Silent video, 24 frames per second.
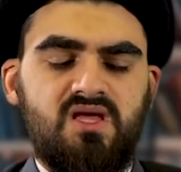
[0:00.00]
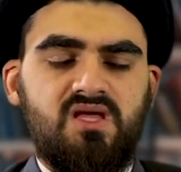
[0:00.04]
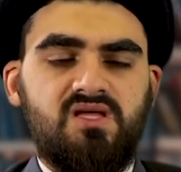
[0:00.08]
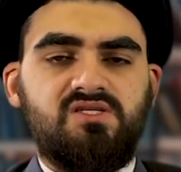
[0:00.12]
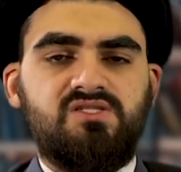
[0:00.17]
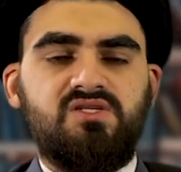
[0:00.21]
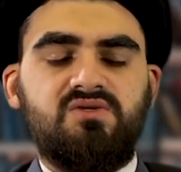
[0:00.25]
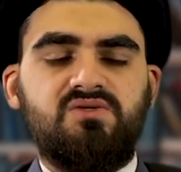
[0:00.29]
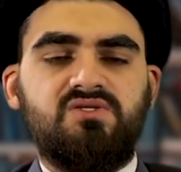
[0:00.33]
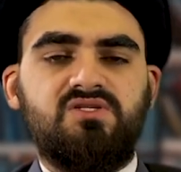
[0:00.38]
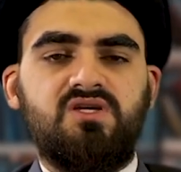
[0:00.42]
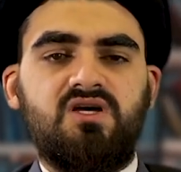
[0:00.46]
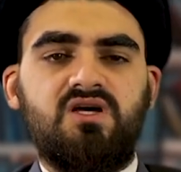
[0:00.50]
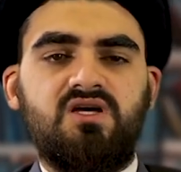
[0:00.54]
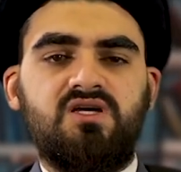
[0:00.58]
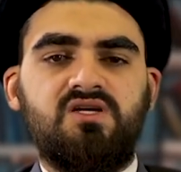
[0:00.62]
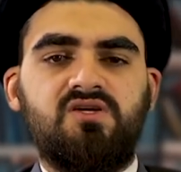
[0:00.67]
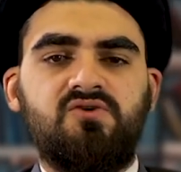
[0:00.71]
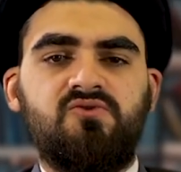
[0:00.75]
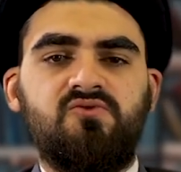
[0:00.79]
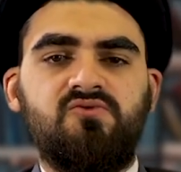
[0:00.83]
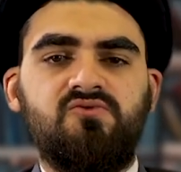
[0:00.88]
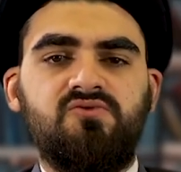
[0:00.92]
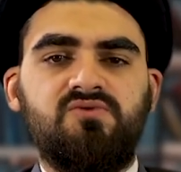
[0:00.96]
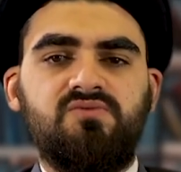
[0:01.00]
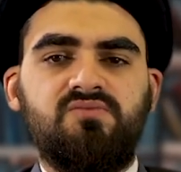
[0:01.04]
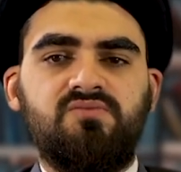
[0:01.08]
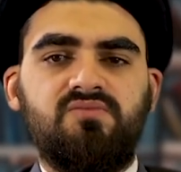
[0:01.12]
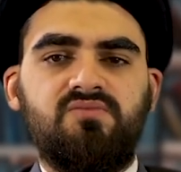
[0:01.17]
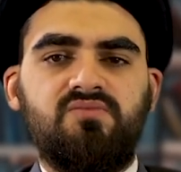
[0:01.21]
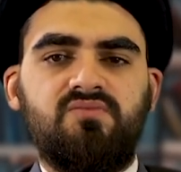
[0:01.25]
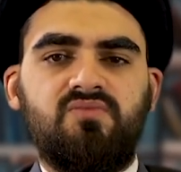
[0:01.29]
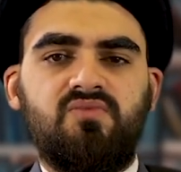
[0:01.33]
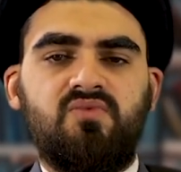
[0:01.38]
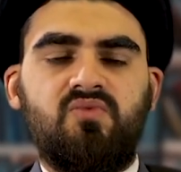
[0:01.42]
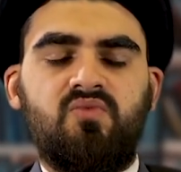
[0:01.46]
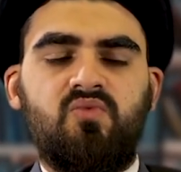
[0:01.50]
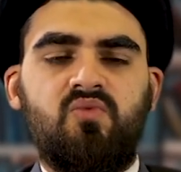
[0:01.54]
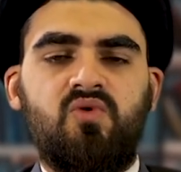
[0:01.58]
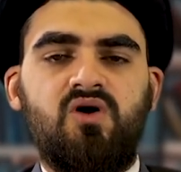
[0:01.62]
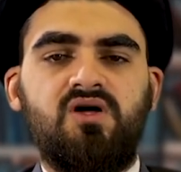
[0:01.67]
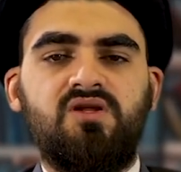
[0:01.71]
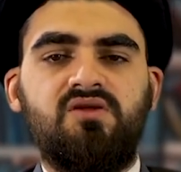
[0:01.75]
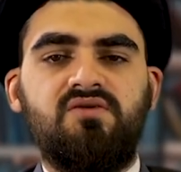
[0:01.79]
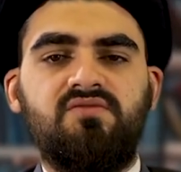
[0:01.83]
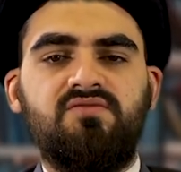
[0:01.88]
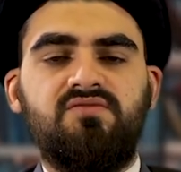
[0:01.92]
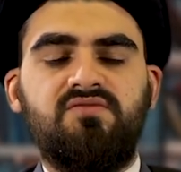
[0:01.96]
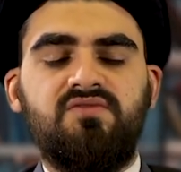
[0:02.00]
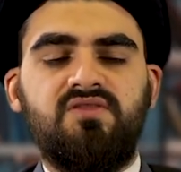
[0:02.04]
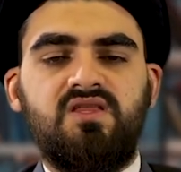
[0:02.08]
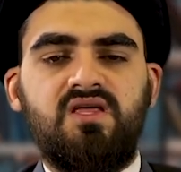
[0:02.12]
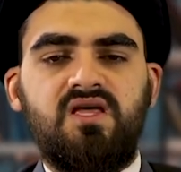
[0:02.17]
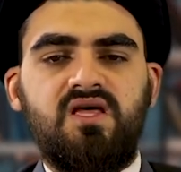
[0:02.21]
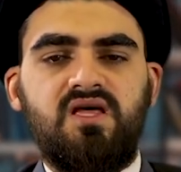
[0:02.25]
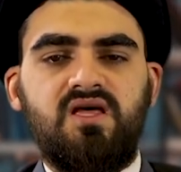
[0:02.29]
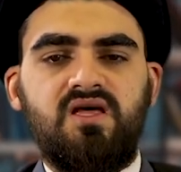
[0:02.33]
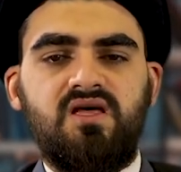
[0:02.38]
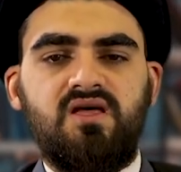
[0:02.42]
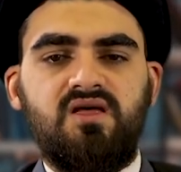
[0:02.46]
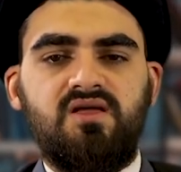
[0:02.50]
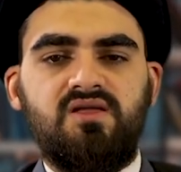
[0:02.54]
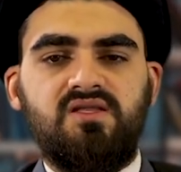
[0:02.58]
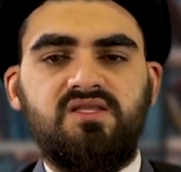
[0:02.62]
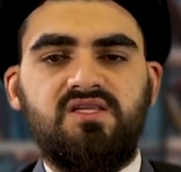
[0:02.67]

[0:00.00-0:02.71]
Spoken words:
So Saghirun, one of the